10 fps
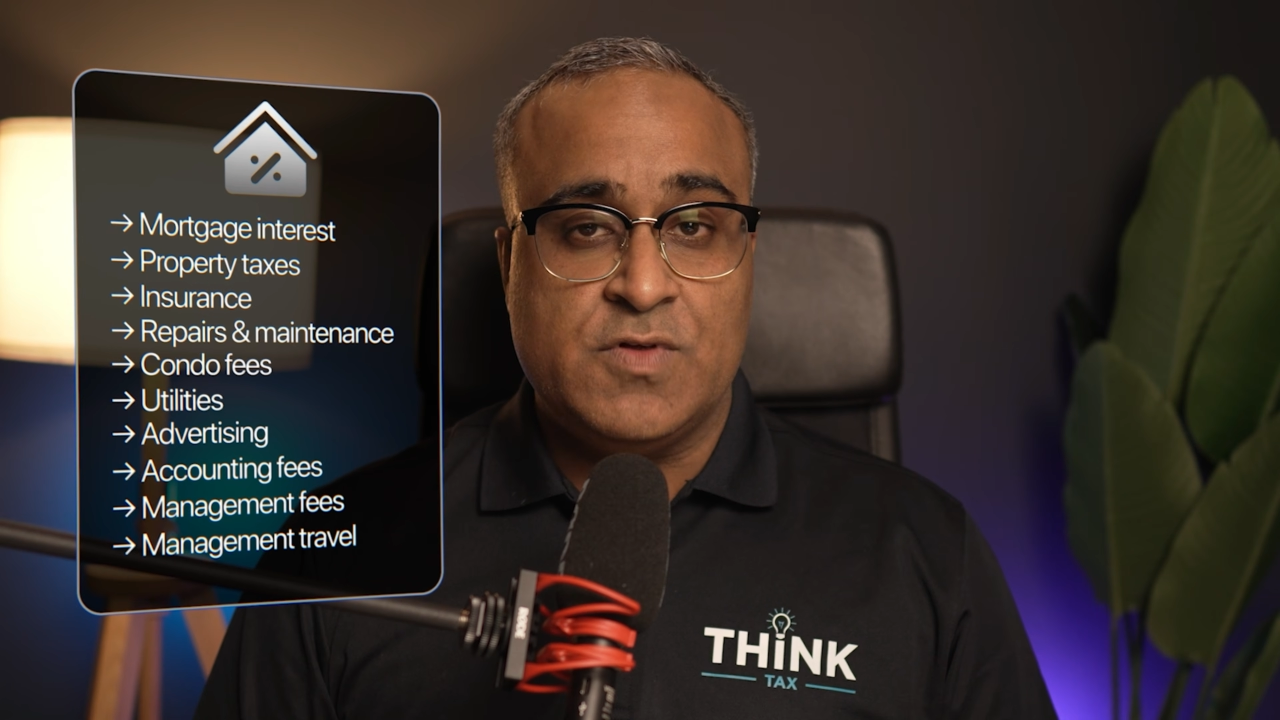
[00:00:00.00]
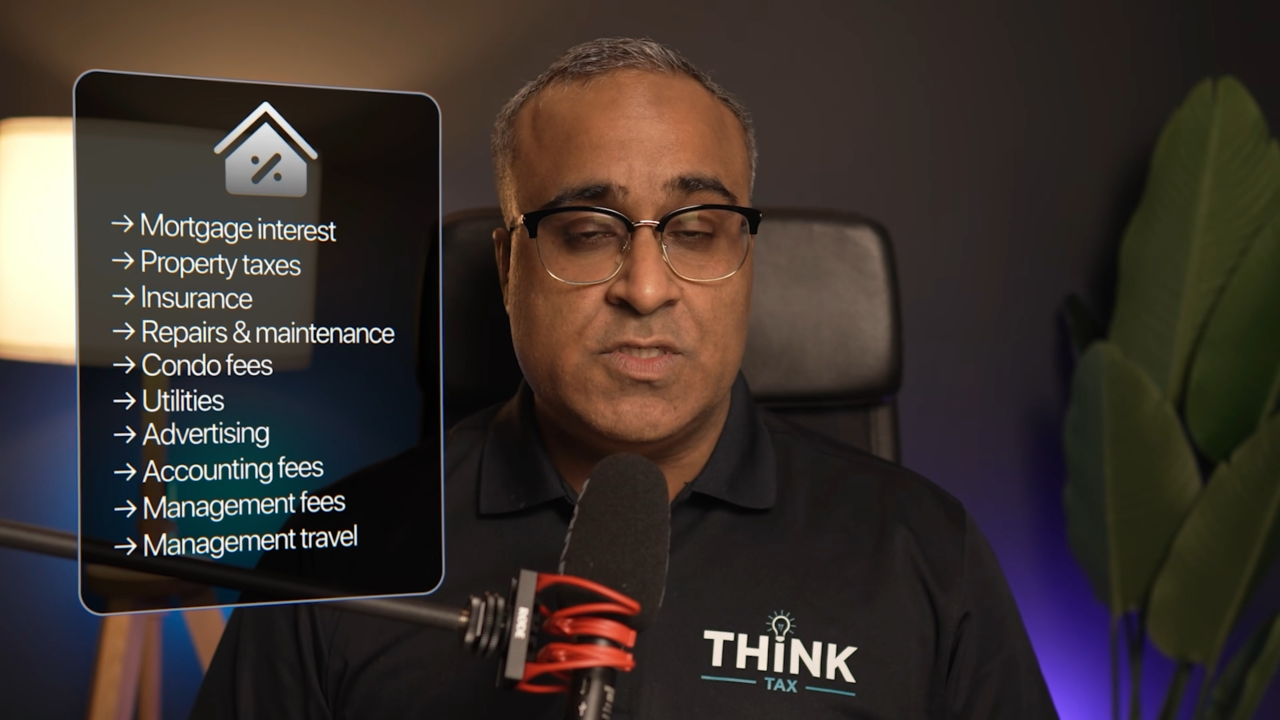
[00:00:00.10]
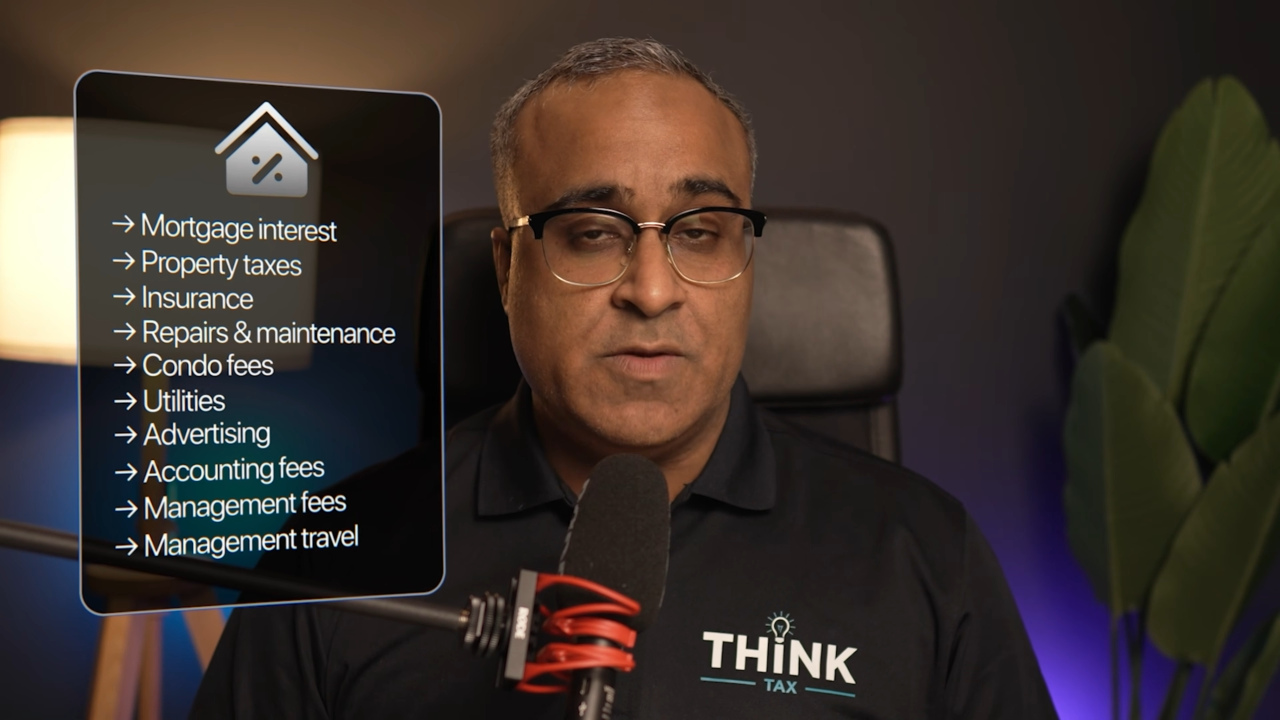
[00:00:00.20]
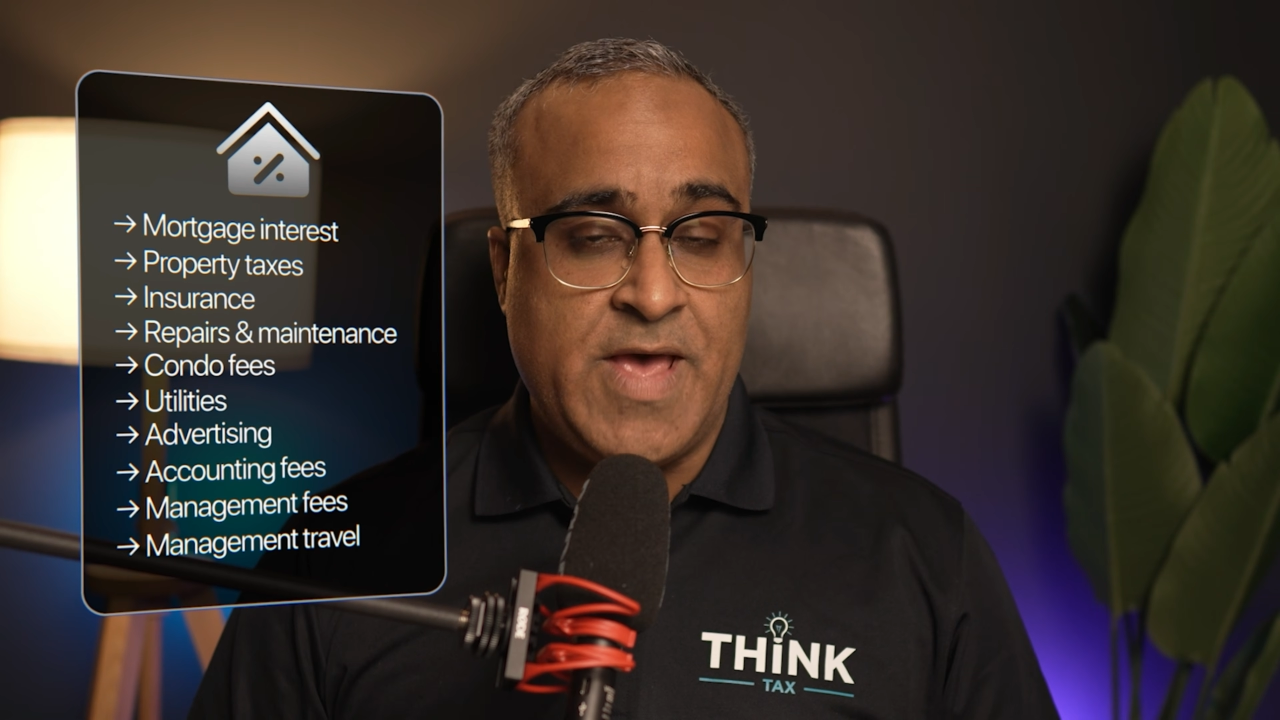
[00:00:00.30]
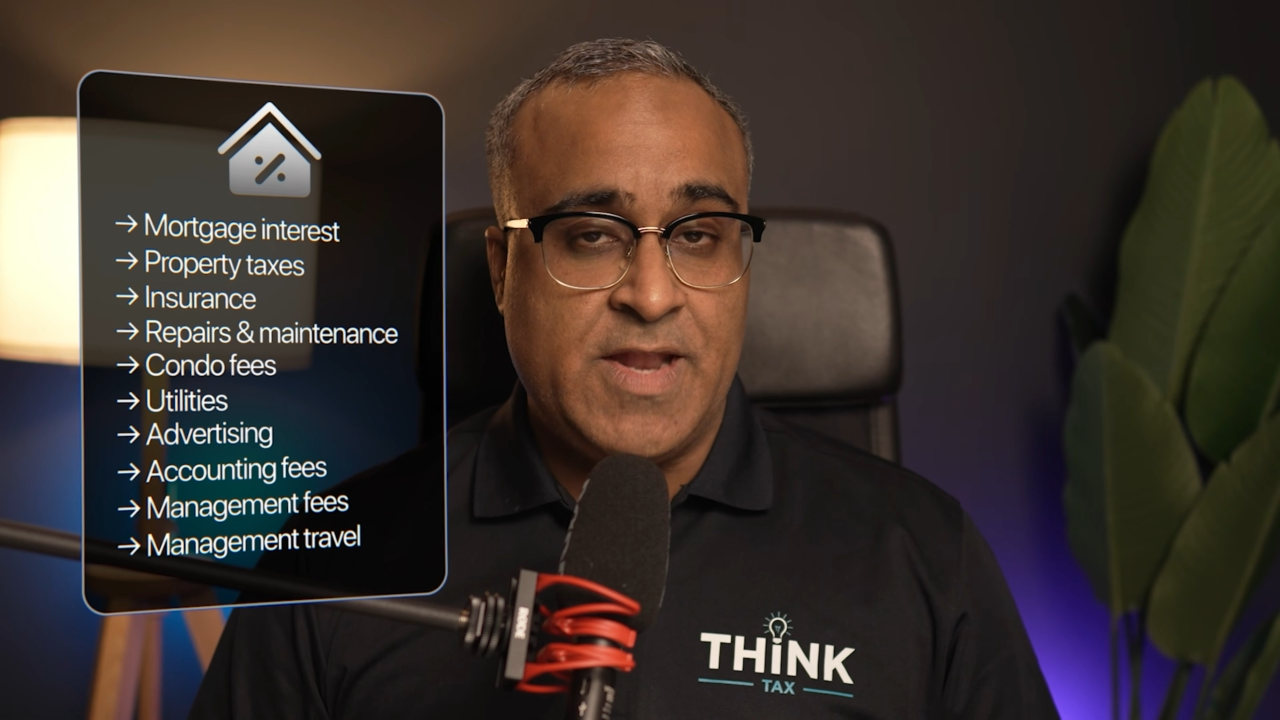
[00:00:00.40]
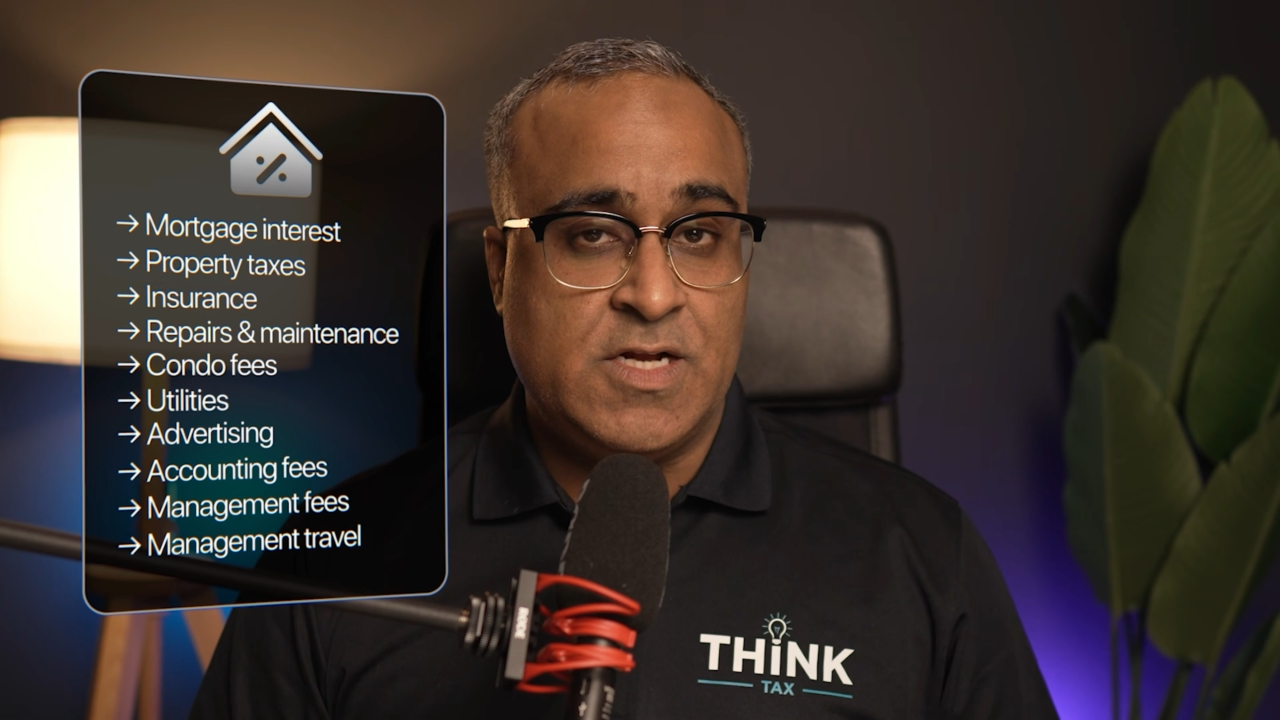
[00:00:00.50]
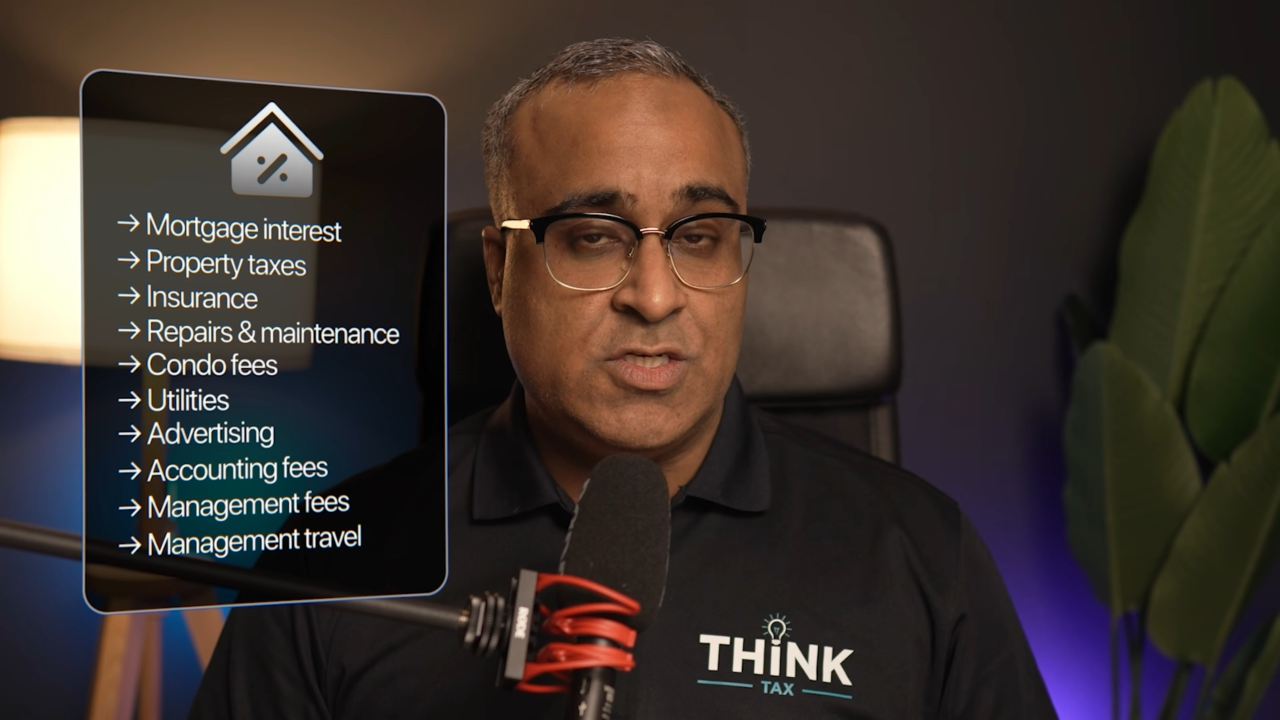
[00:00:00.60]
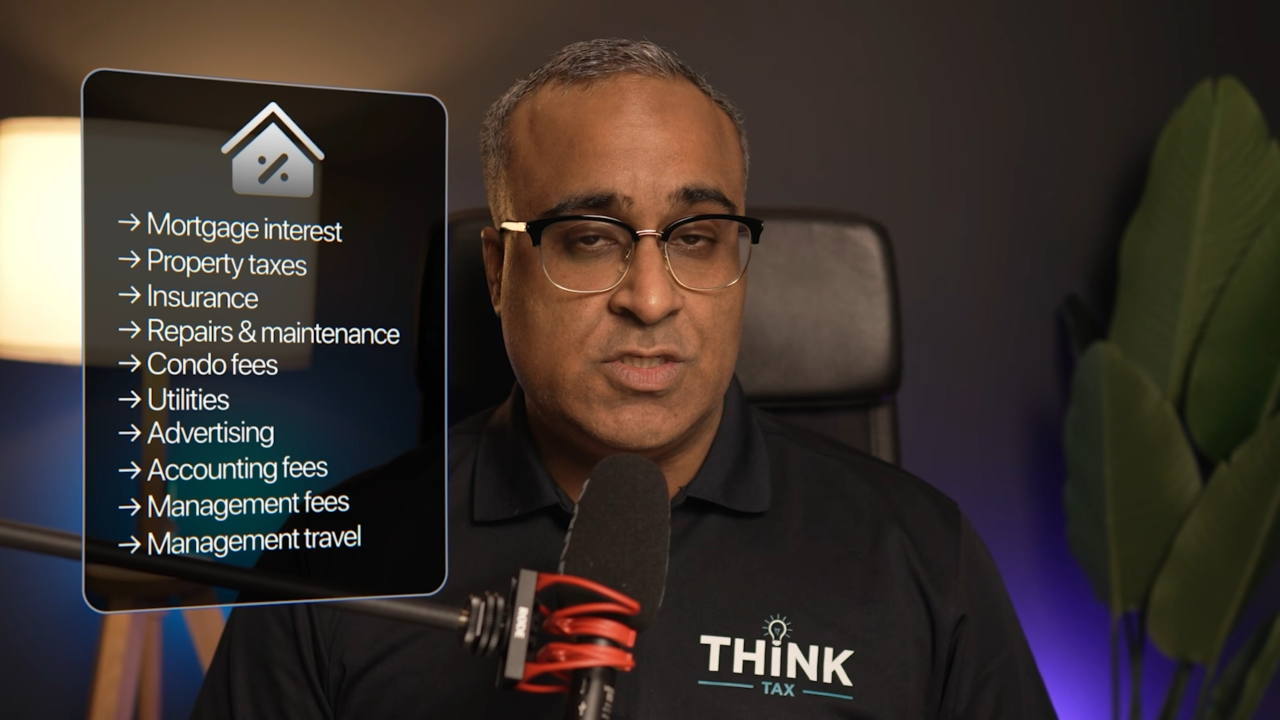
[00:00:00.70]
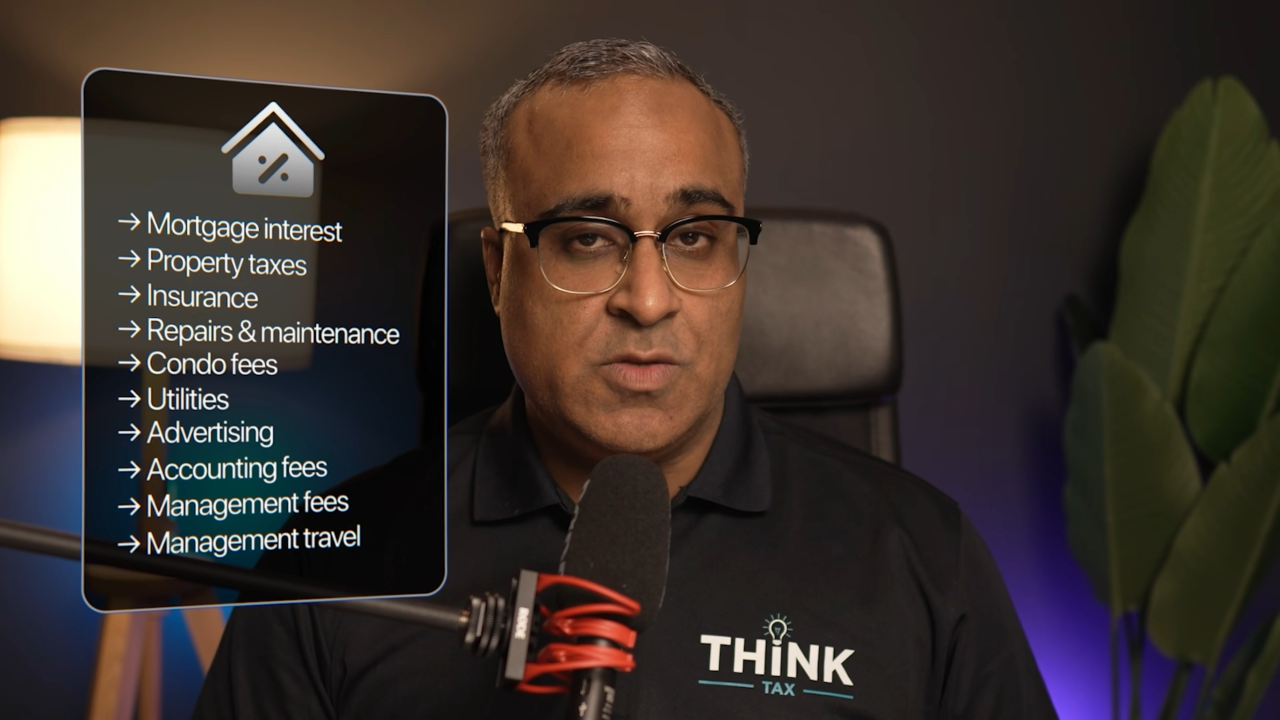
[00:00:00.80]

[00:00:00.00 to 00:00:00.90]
to manage